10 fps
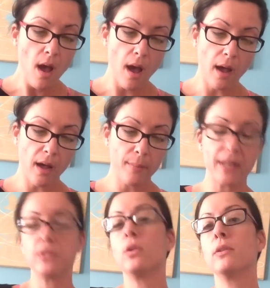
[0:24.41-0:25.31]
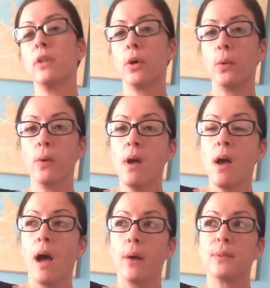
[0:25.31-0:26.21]
As you all know,
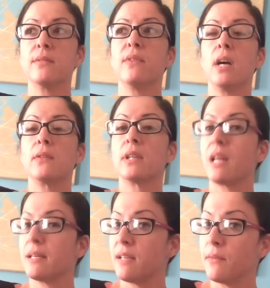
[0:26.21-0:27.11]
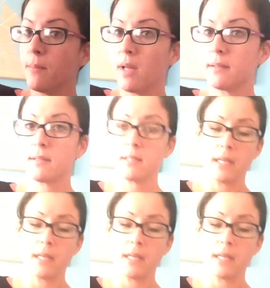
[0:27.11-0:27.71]
I was involved in the last 7 months